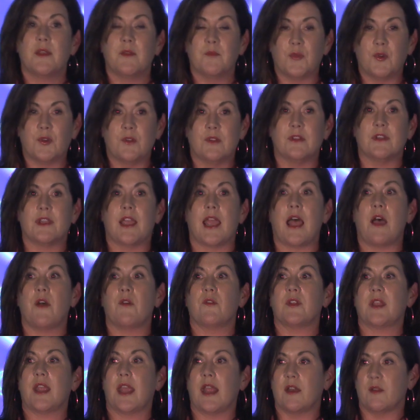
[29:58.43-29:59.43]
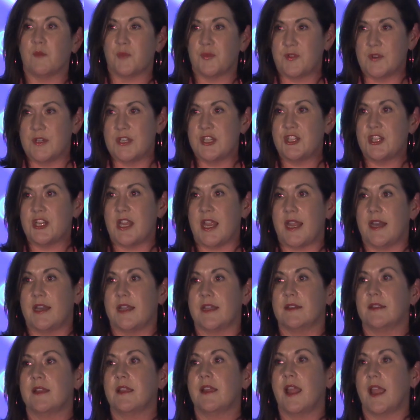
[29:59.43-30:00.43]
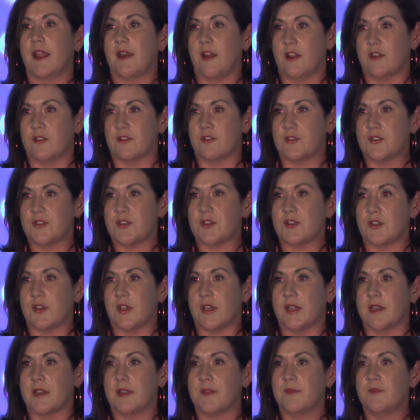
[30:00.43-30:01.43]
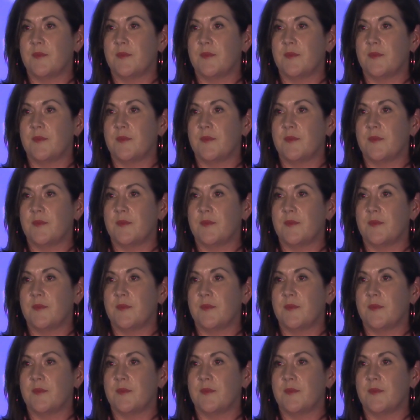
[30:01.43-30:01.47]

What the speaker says: pulled out, and appreciated and understood.